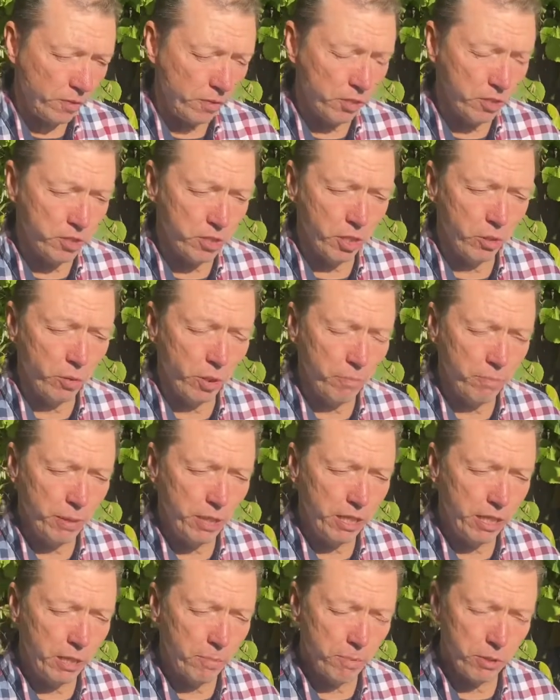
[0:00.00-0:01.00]
So what
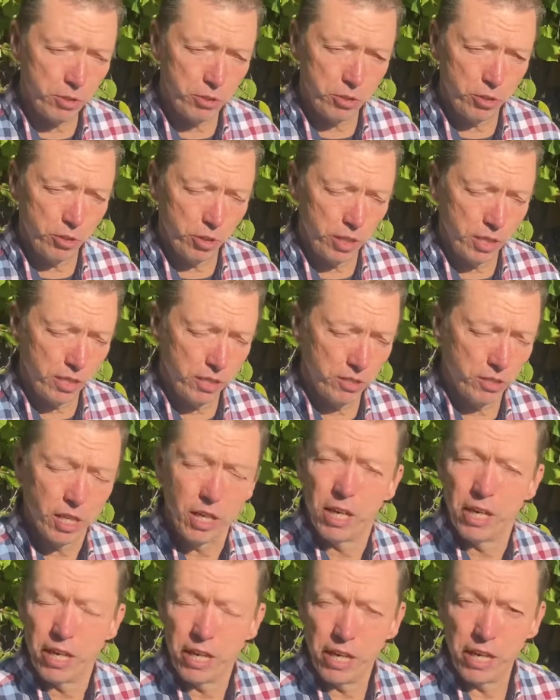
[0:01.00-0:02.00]
beekeepers do is,
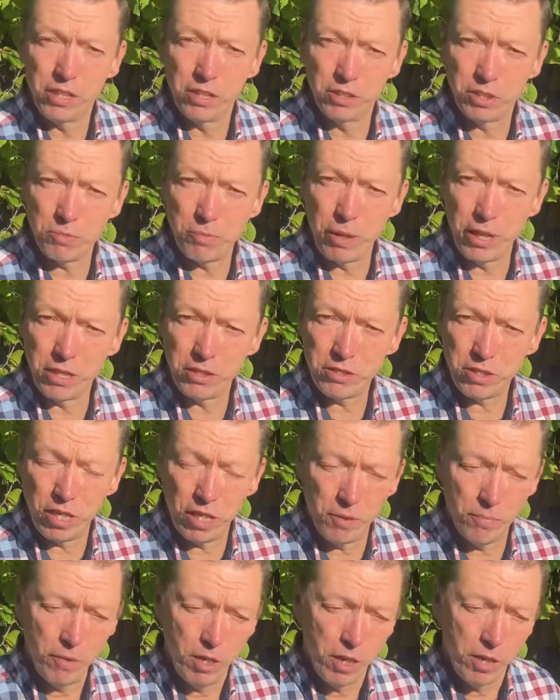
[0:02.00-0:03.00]
in the
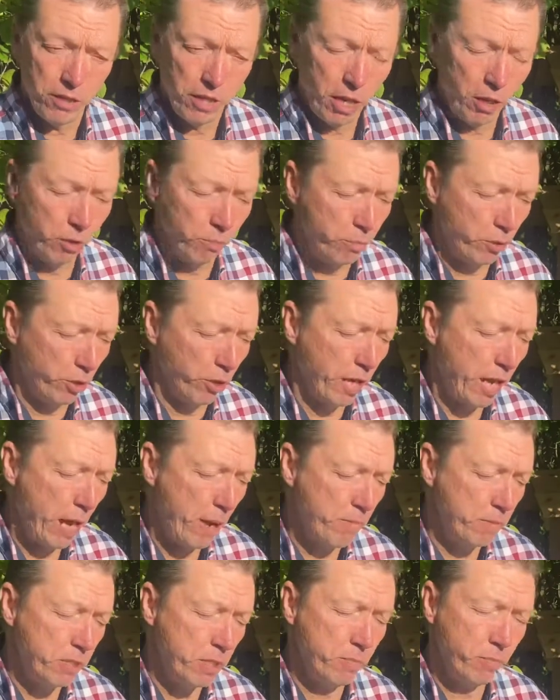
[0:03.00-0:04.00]
springtime, they'll put an
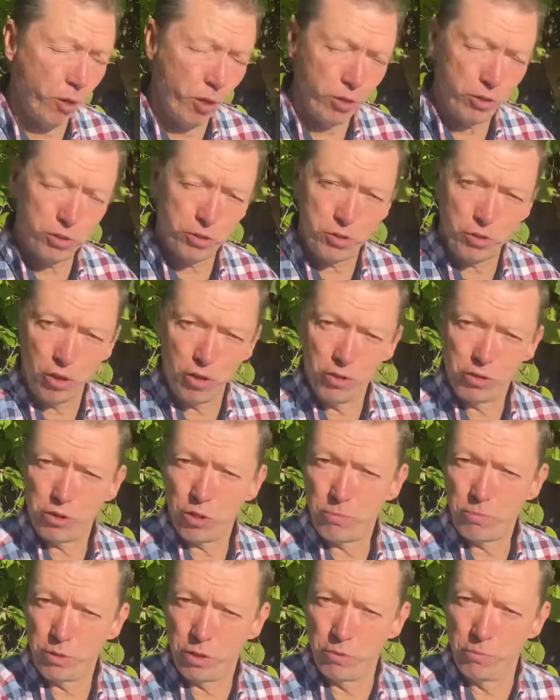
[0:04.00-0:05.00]
empty box on
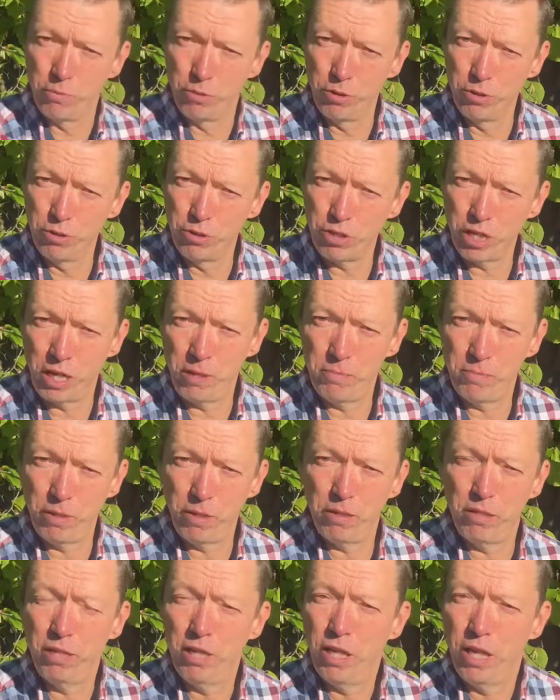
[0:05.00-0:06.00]
top of the brood
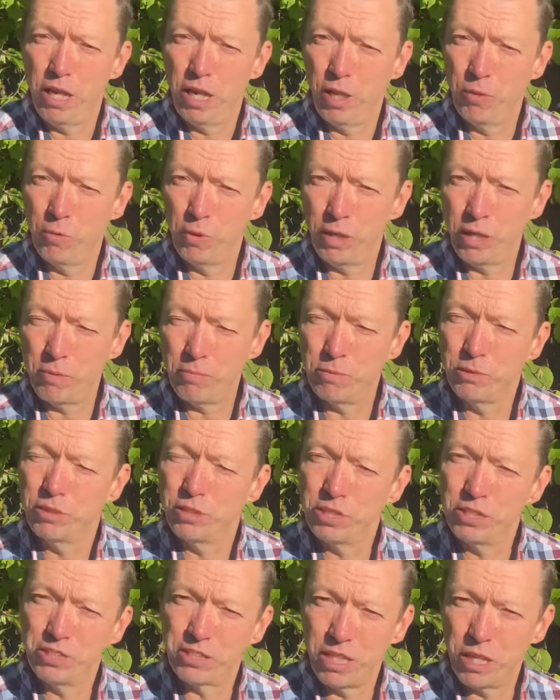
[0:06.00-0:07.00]
chamber, and what happens
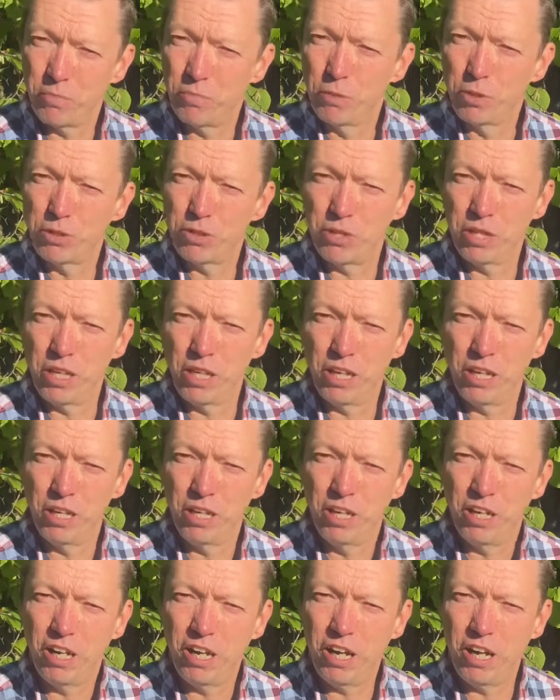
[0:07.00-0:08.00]
is that puts the
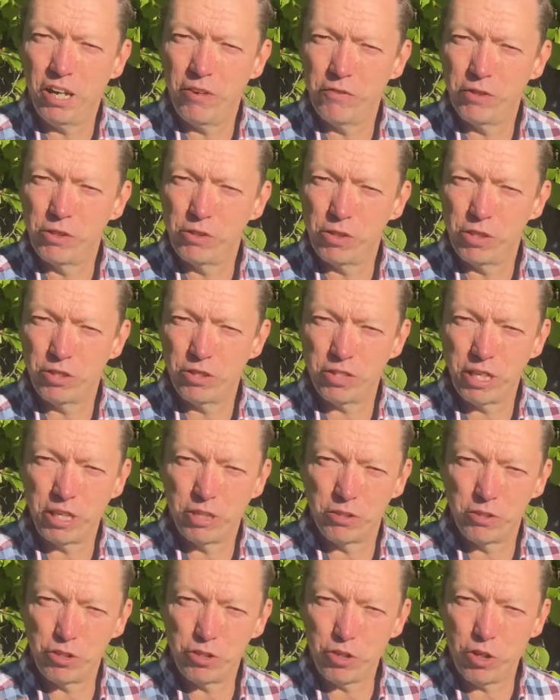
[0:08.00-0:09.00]
hive into a state
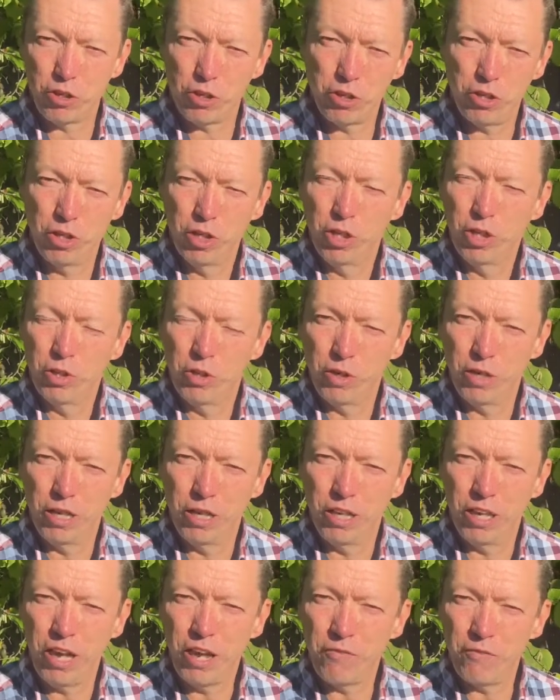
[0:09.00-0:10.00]
of shock,
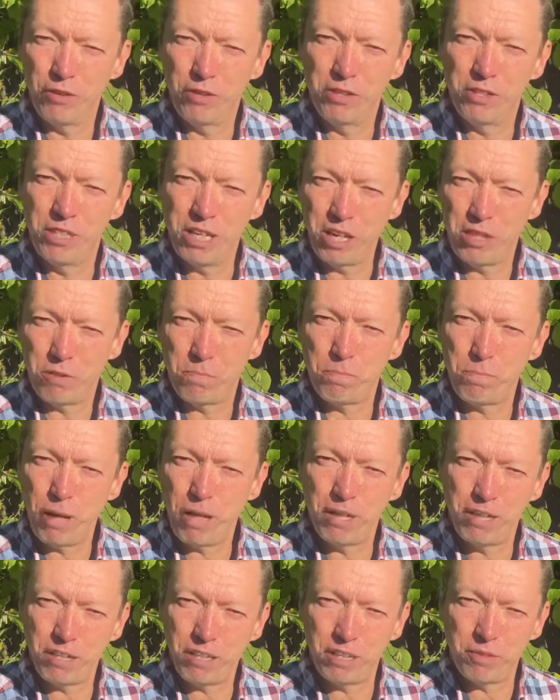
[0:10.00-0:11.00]
life and death
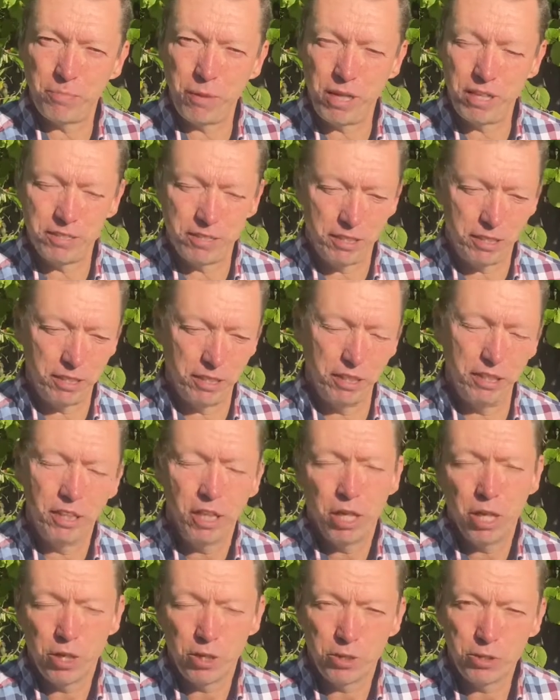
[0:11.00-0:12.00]
panic basically,
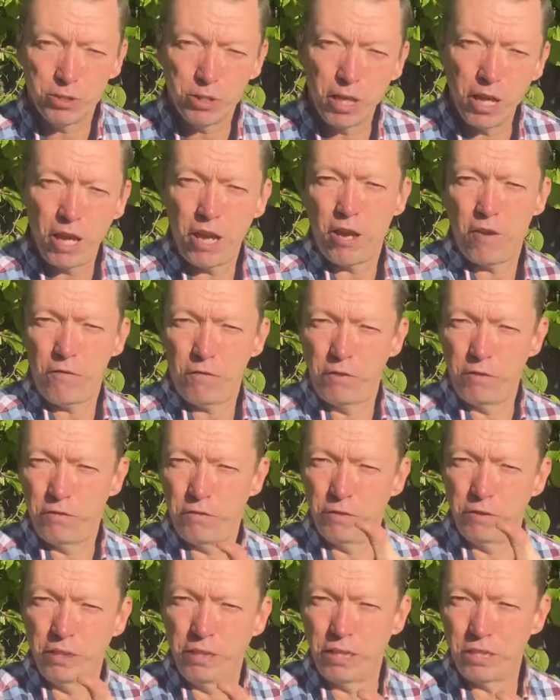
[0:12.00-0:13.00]
because they have to
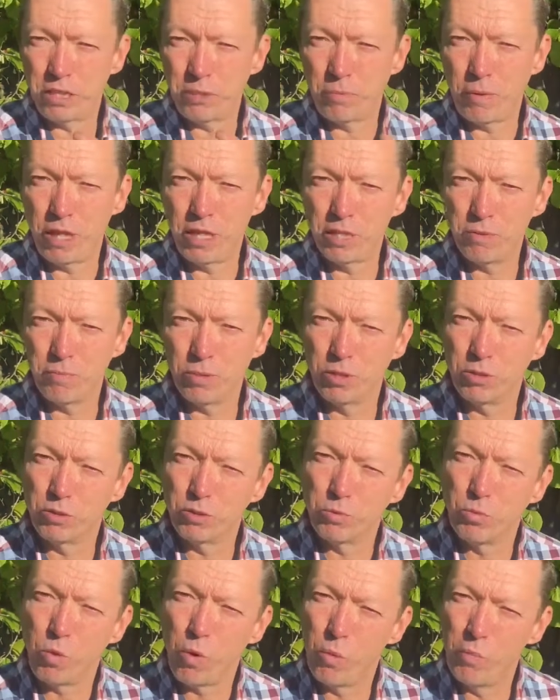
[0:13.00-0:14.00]
fill that space because
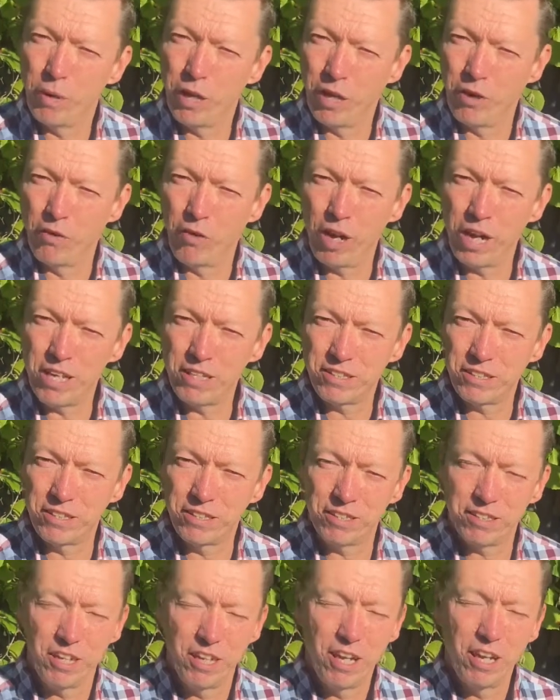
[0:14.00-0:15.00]
warm air
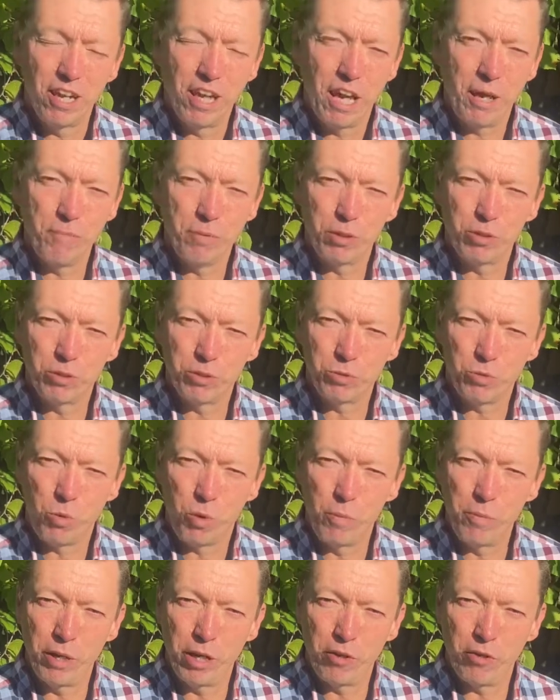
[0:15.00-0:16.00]
rises, and because
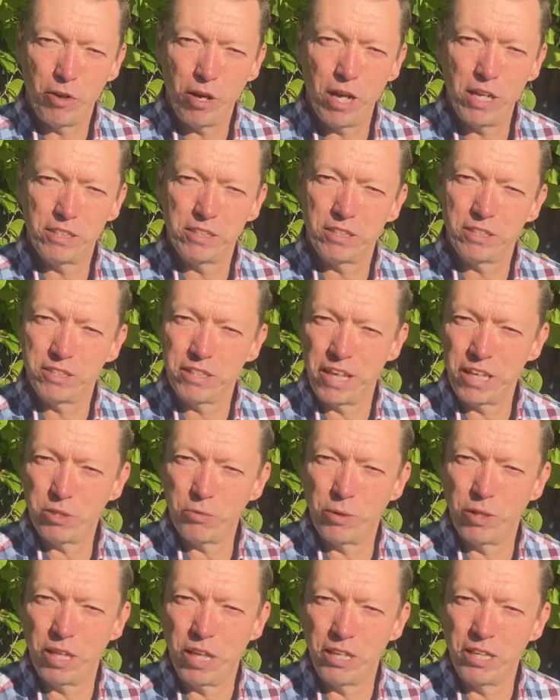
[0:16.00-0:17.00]
warm air rises, that's where
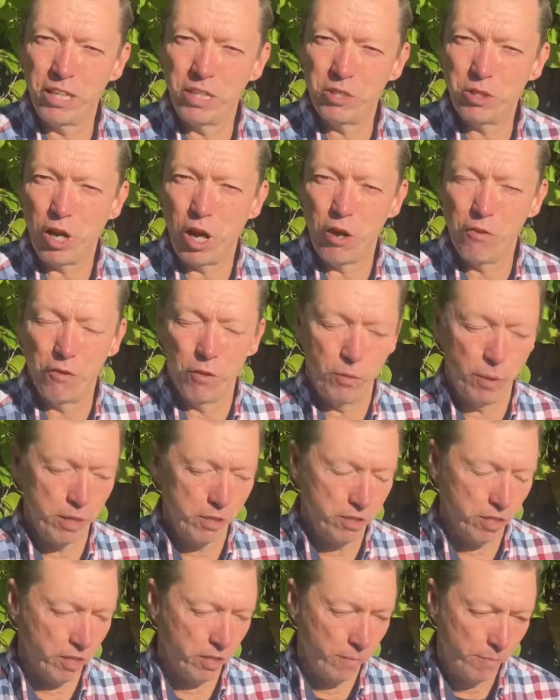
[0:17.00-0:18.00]
they need to
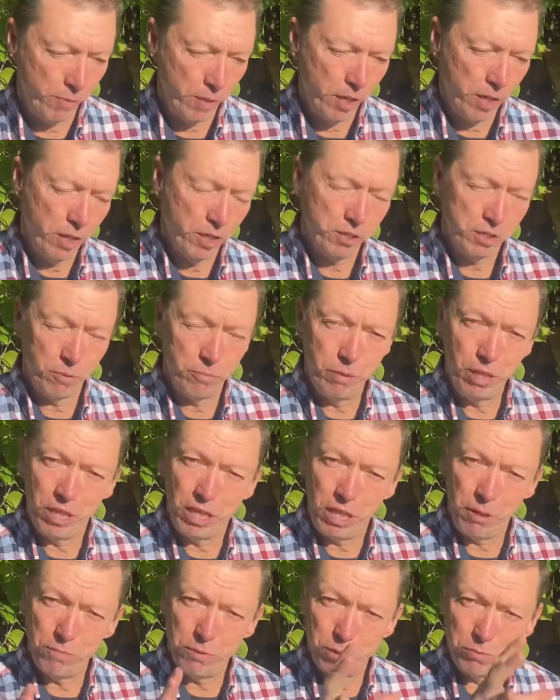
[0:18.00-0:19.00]
overwinter. So
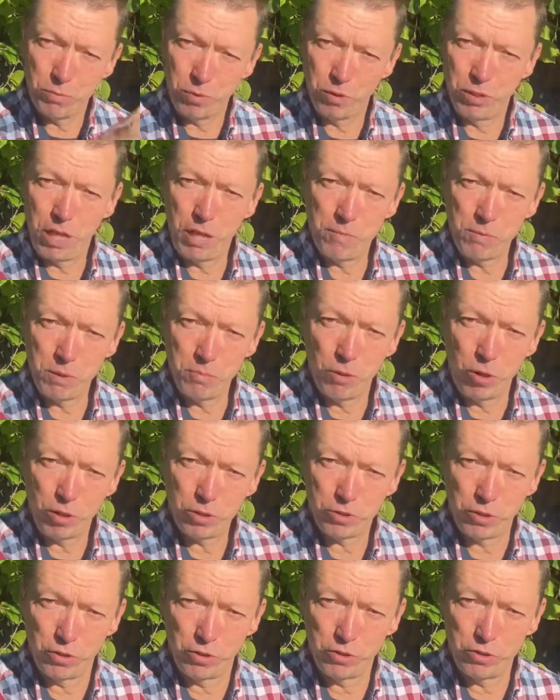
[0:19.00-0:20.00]
beekeepers put an empty box
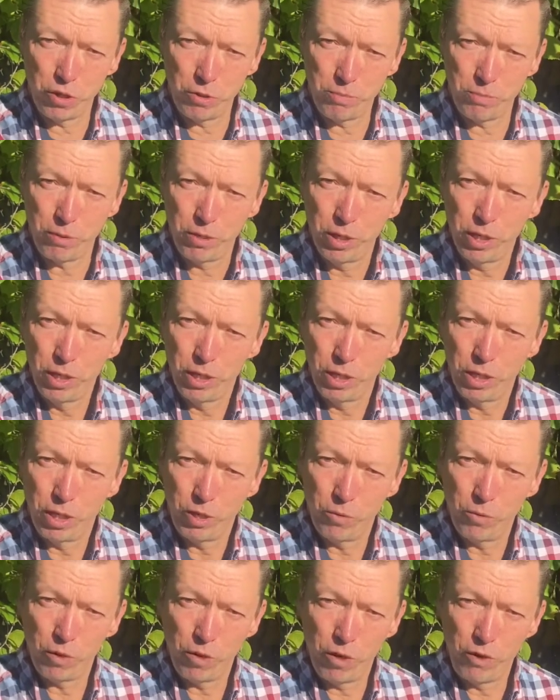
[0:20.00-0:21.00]
on top
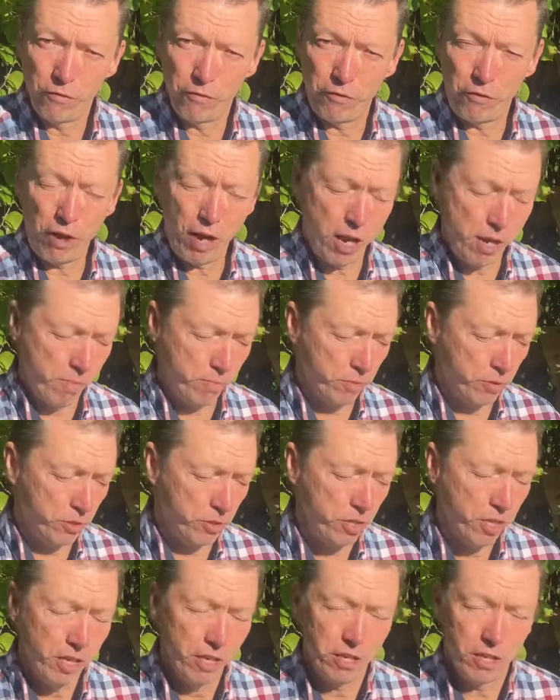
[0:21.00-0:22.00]
of frames.
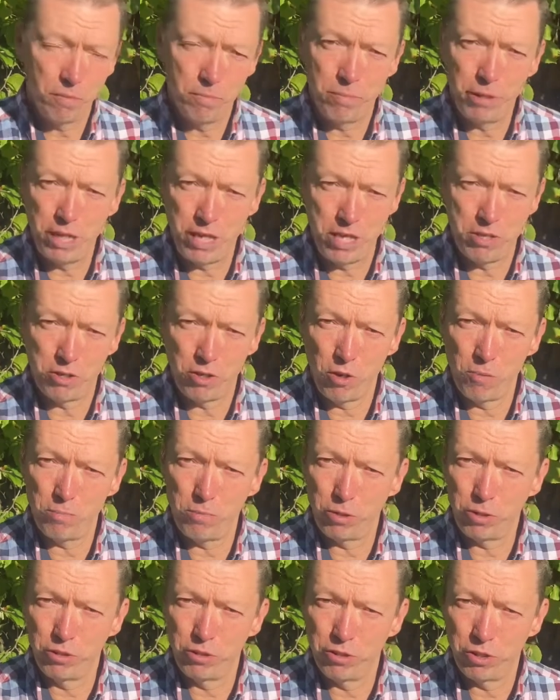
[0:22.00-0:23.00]
The bees are
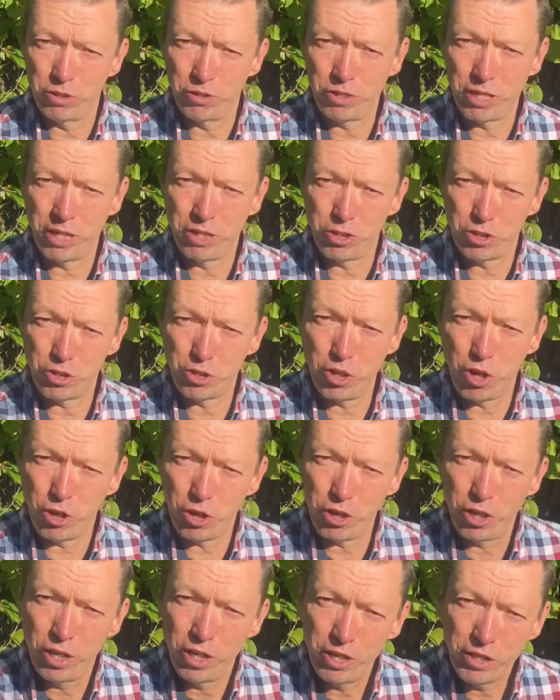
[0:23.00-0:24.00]
put into a state of shock.
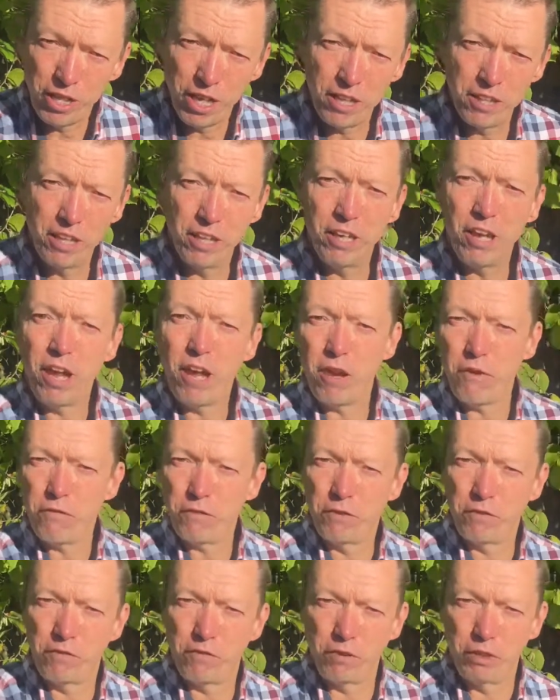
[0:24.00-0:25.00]
They then have
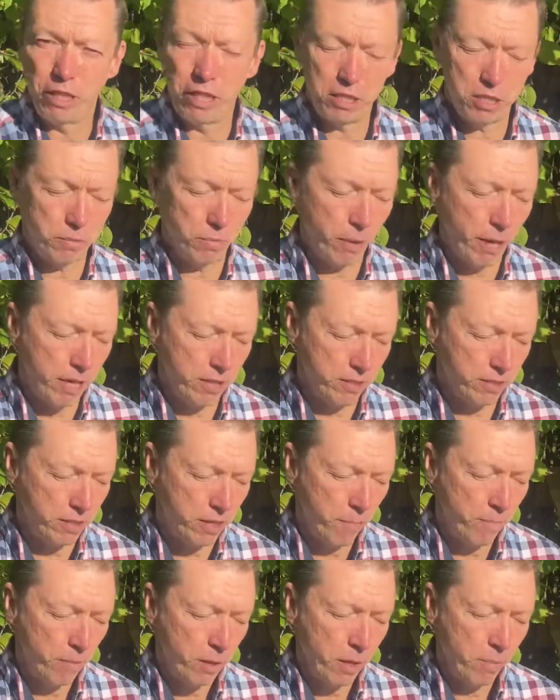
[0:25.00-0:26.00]
to fill that space,
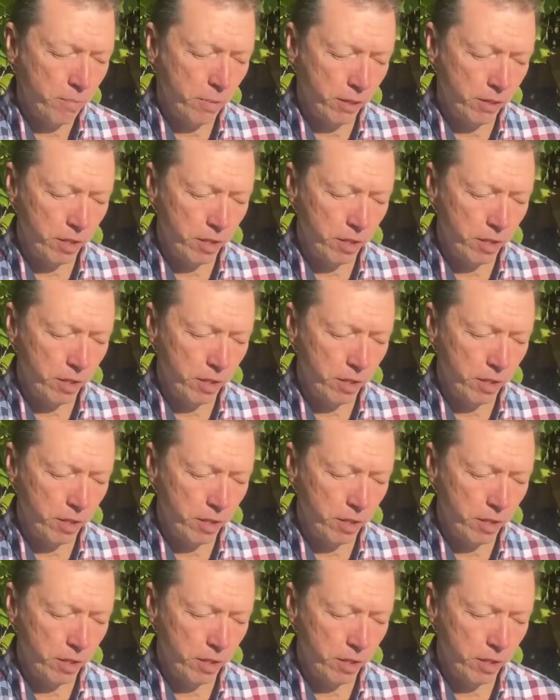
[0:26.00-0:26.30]
but the